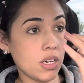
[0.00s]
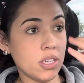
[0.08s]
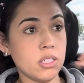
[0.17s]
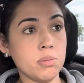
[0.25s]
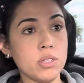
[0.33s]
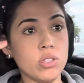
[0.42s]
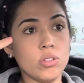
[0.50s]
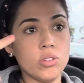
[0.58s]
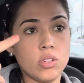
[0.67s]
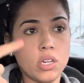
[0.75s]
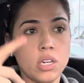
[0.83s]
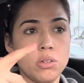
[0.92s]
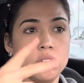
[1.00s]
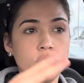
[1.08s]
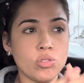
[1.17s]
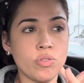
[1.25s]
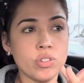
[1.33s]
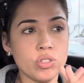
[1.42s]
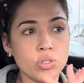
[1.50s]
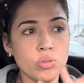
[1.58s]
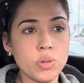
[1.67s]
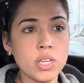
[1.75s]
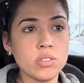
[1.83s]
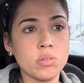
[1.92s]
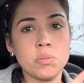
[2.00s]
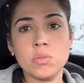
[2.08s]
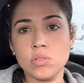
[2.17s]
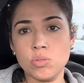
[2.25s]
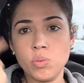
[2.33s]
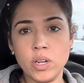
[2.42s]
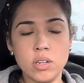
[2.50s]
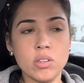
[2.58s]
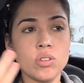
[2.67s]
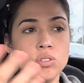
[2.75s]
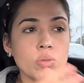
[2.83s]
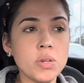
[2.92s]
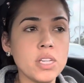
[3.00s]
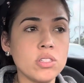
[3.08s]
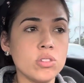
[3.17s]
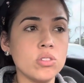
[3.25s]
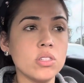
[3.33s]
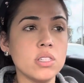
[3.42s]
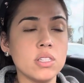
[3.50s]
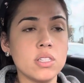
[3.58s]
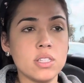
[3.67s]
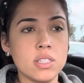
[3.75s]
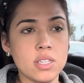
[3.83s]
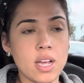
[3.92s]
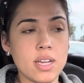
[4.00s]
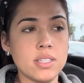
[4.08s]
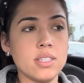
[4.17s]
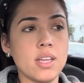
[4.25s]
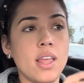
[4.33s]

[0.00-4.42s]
It's been just over 2 weeks. So I'm waiting another 2 weeks to do the test.